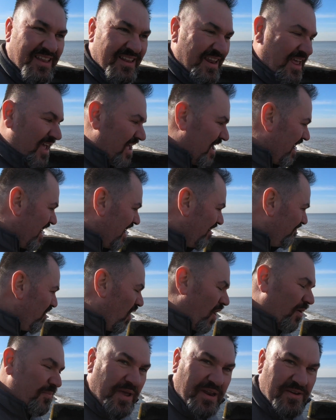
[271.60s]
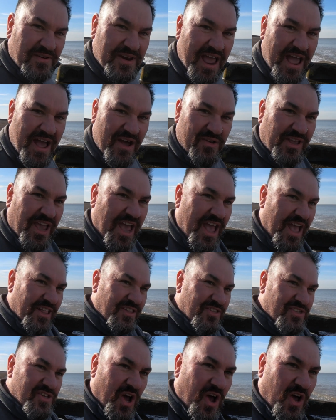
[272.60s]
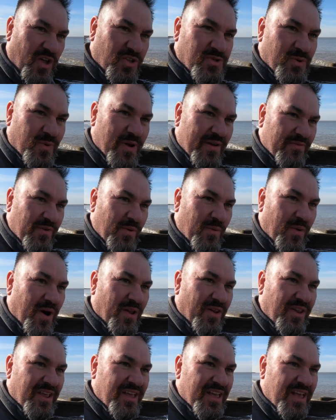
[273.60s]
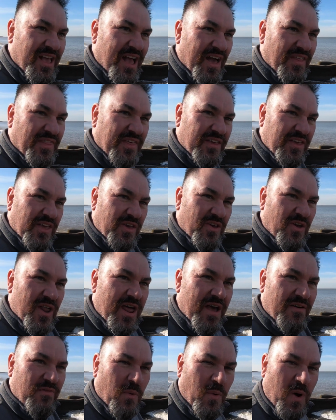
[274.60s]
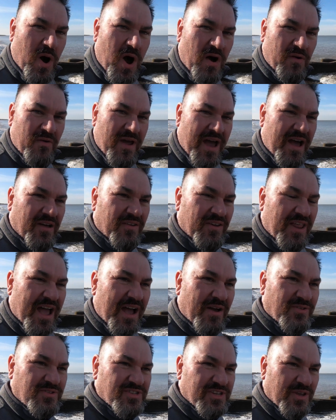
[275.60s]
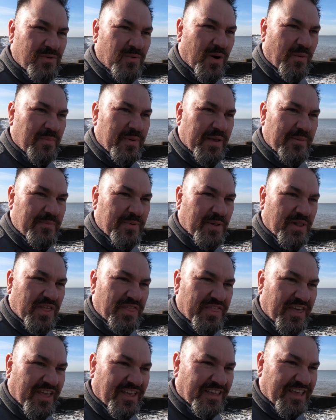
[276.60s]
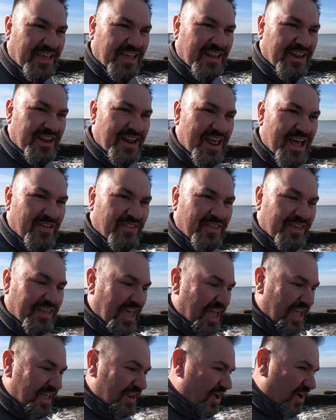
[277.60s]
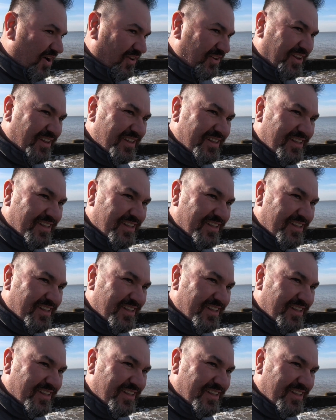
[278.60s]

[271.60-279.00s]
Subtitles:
Now, I've not been down yet and talked to everyone. I think I'm going to have a walk around now and see what people are thinking and how they're getting on.